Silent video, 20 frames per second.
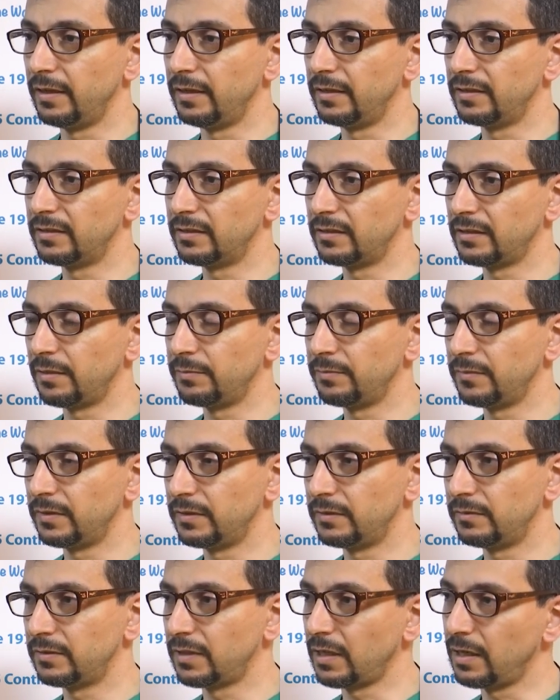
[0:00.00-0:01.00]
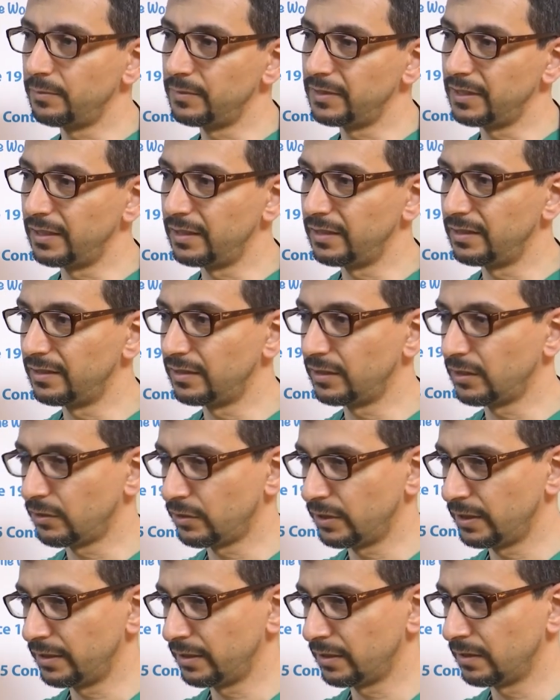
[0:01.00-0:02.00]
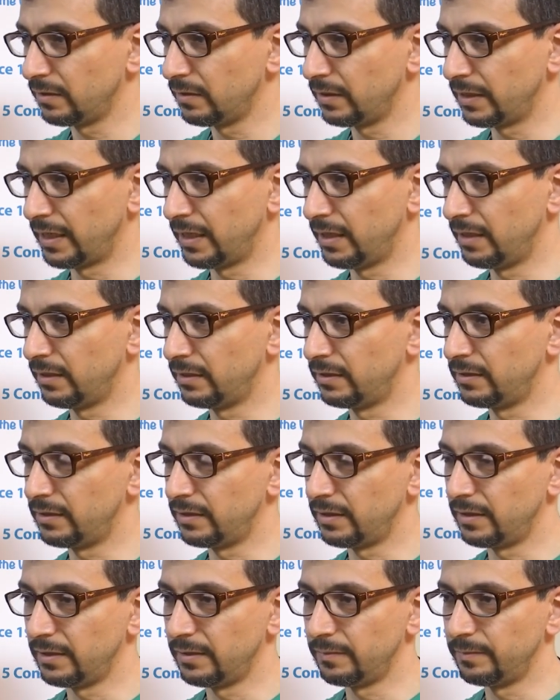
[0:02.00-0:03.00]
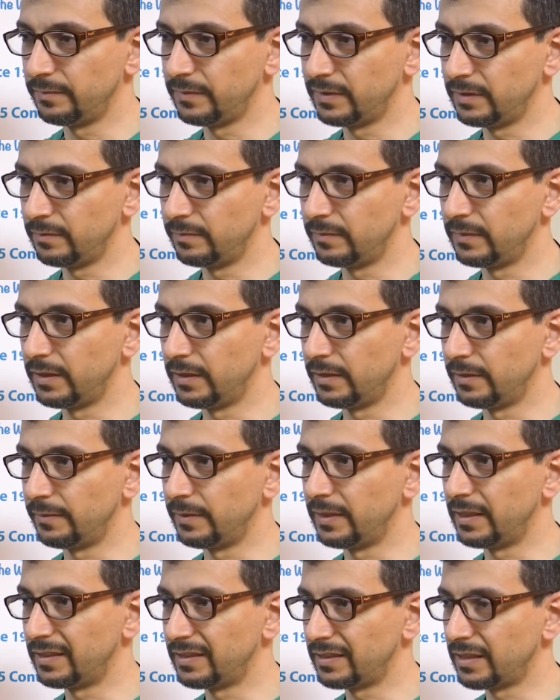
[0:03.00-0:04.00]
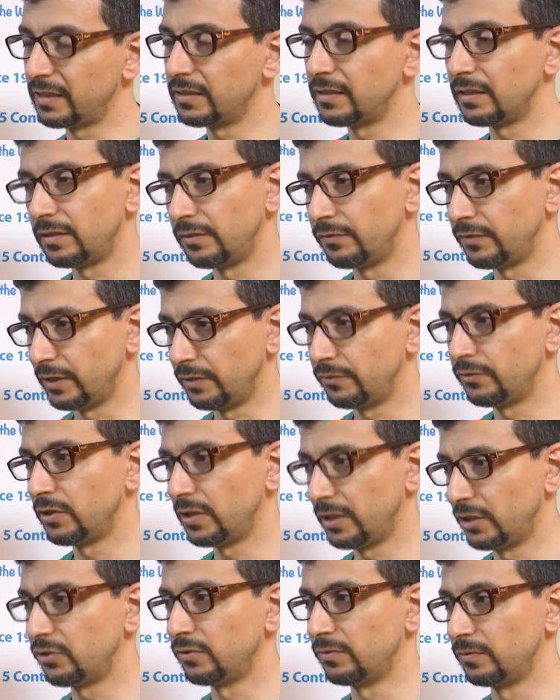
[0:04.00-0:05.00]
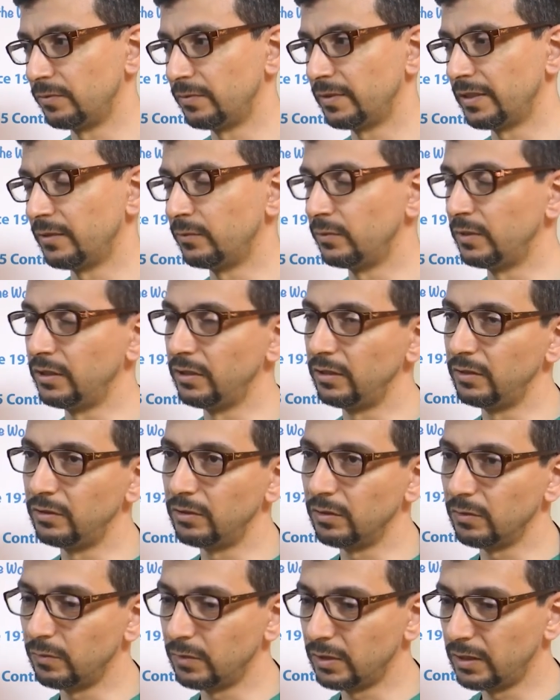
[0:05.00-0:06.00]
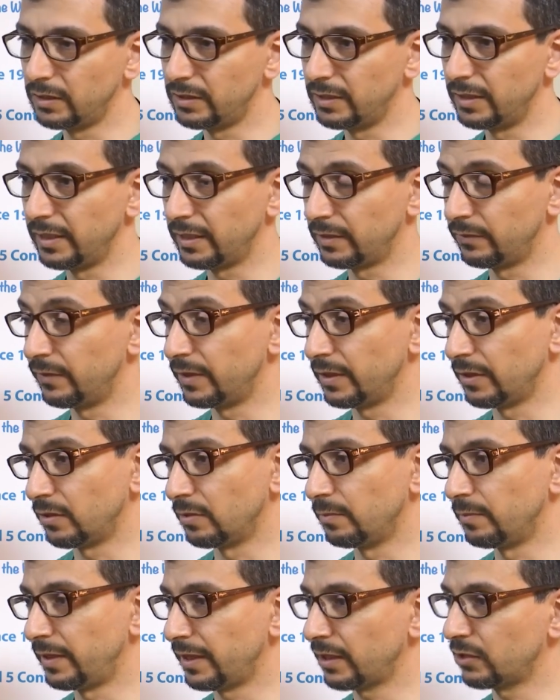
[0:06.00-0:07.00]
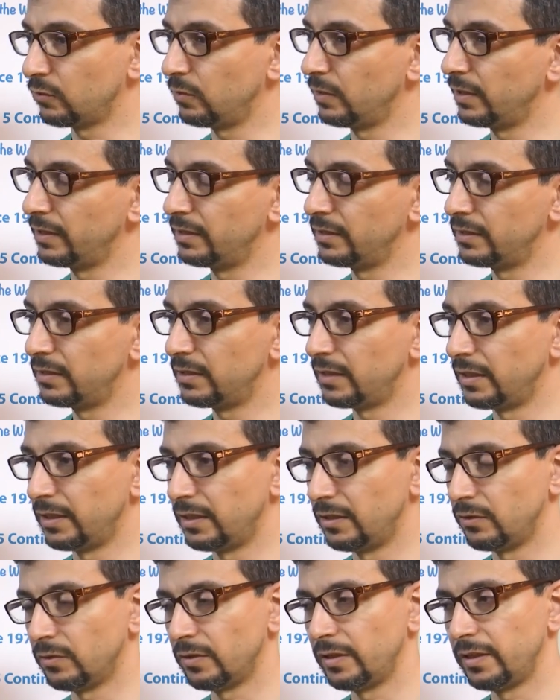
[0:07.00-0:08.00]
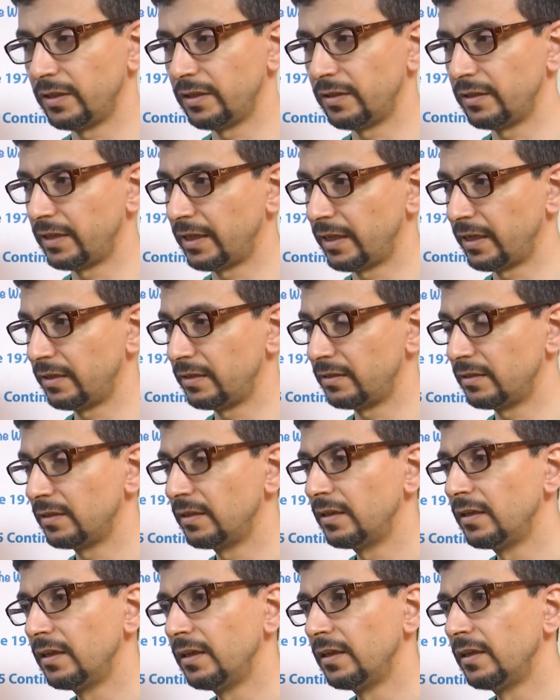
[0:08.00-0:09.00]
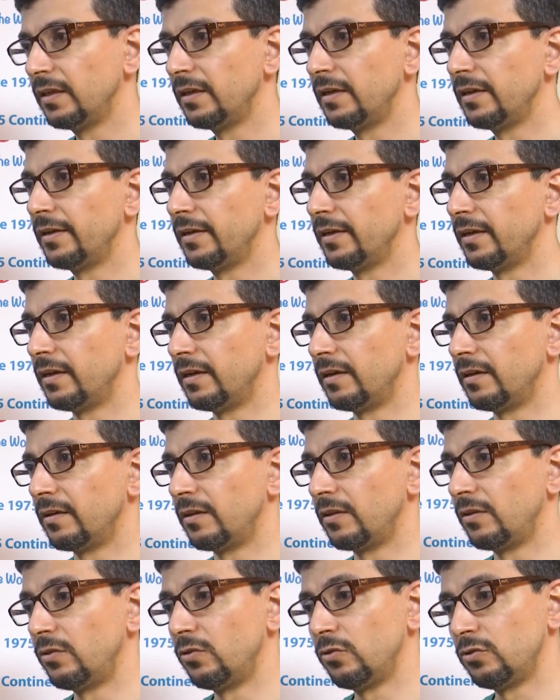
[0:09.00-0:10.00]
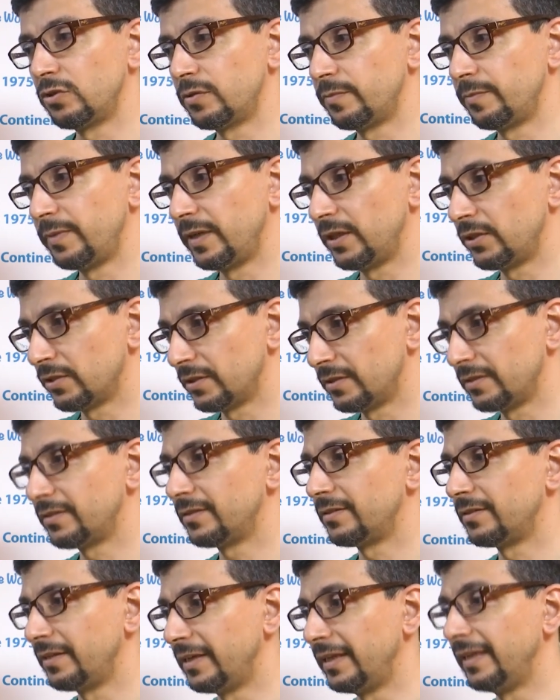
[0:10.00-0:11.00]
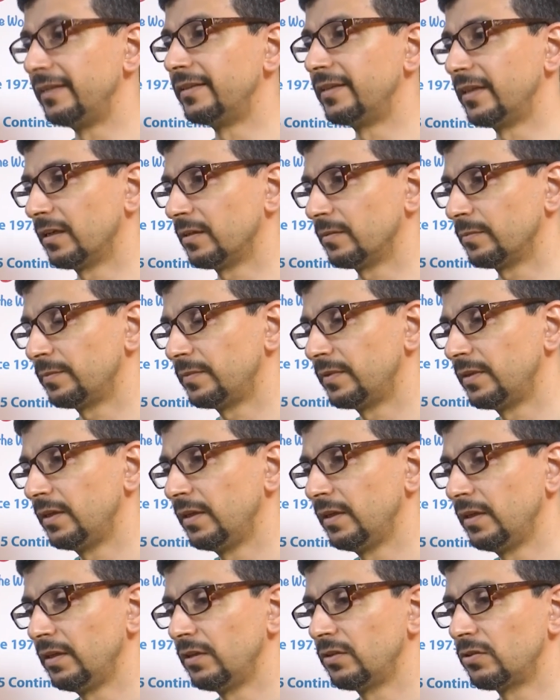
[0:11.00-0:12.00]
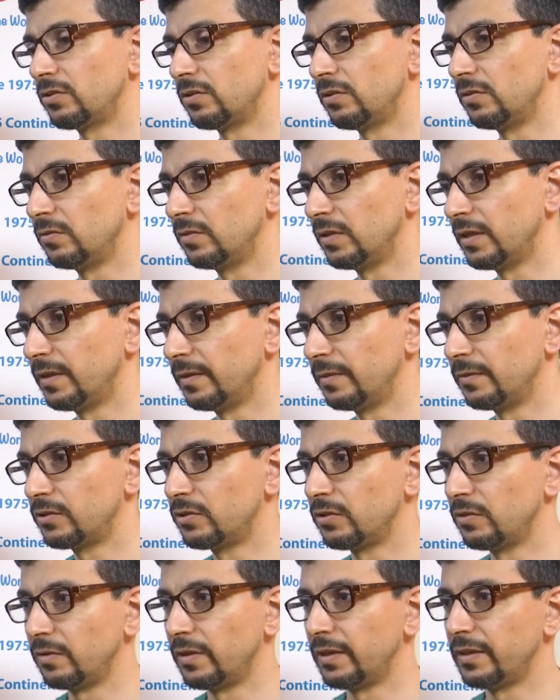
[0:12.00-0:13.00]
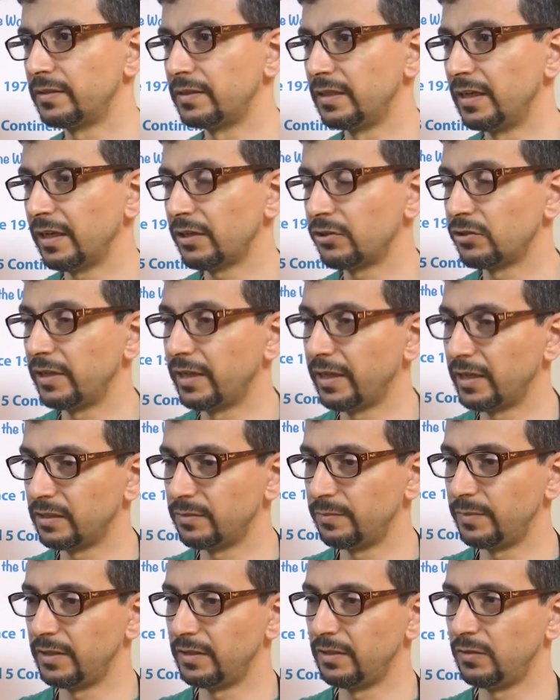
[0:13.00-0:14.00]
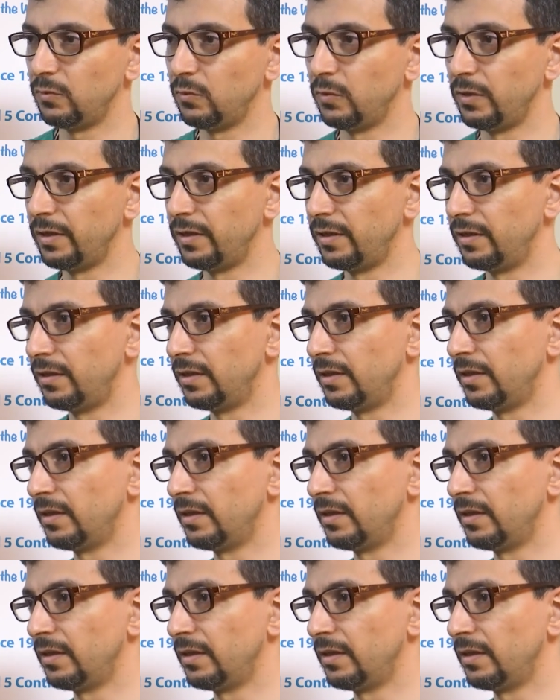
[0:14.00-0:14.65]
sometimes is critical, and it's a sensitive issue that we don't want to select very complex ones, and on the other hand, those patients need help. So the selection has been with